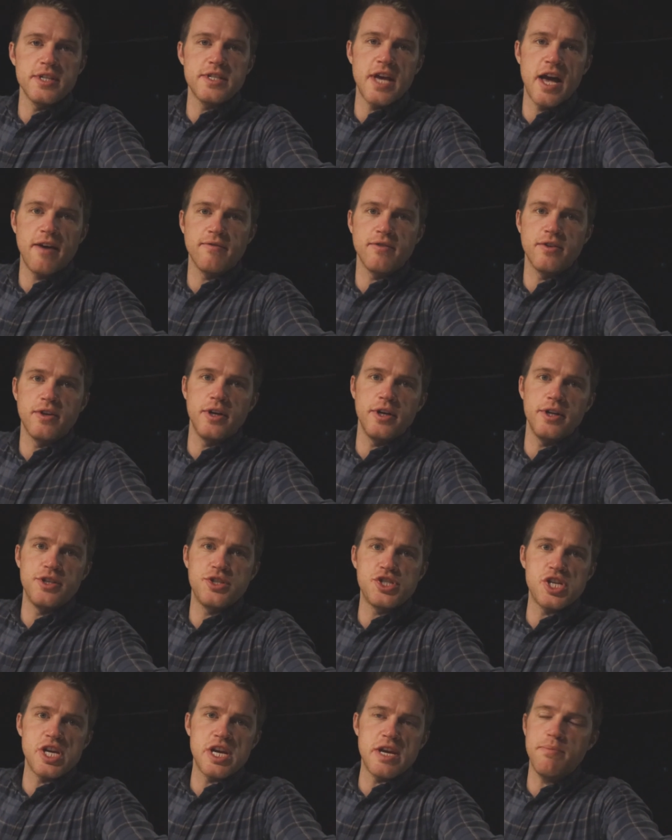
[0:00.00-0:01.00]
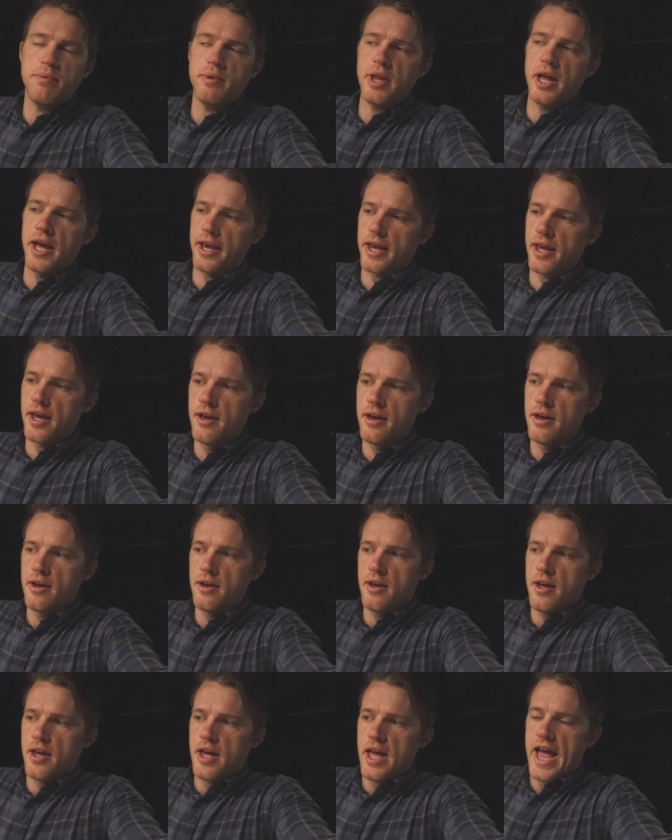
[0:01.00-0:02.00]
have good, cheap, like,
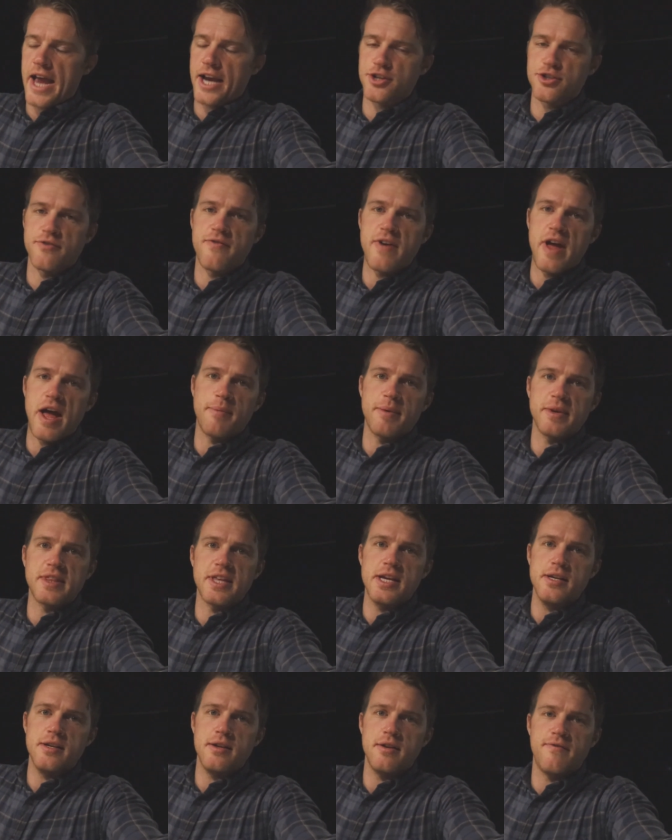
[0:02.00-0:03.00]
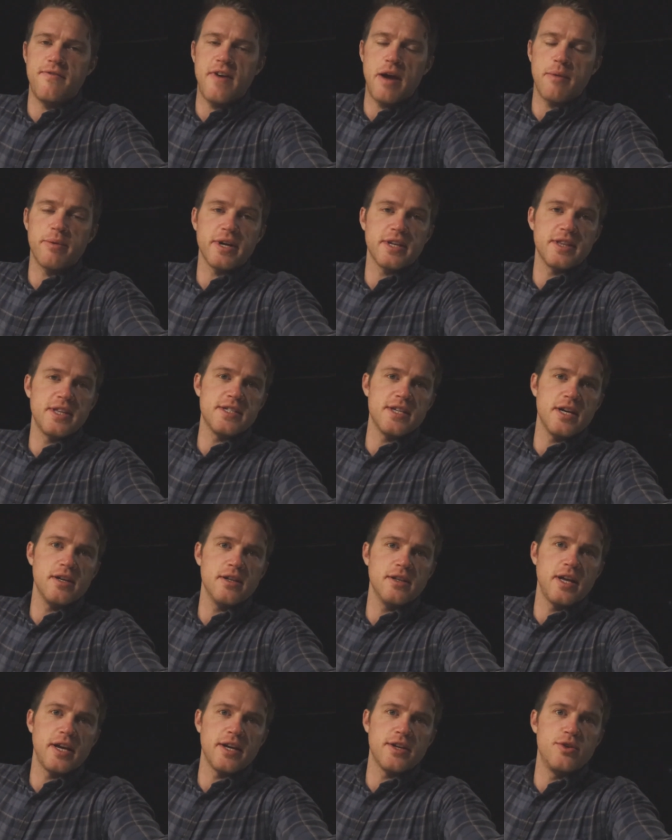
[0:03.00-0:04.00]
extra fabric. They sell it
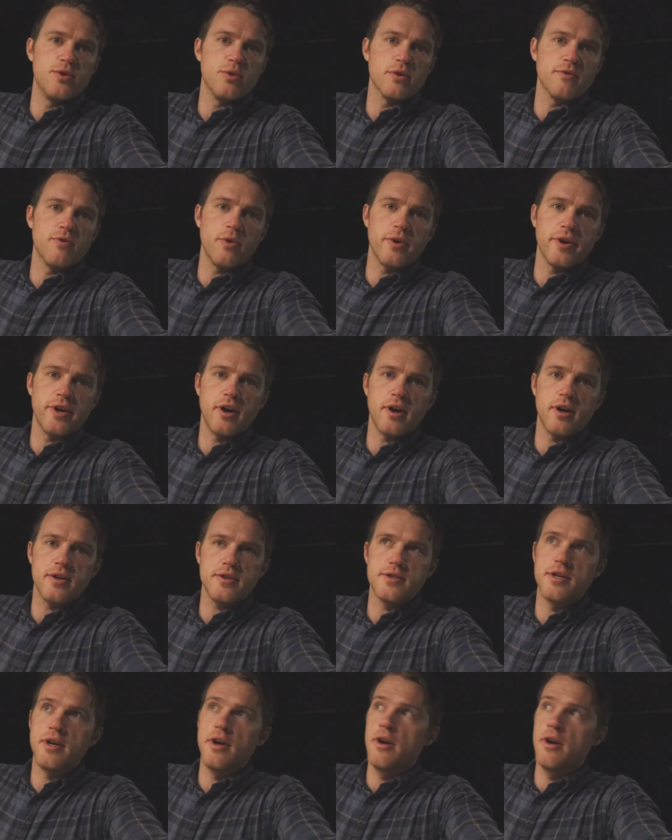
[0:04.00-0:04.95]
in like 2 or 4 yards.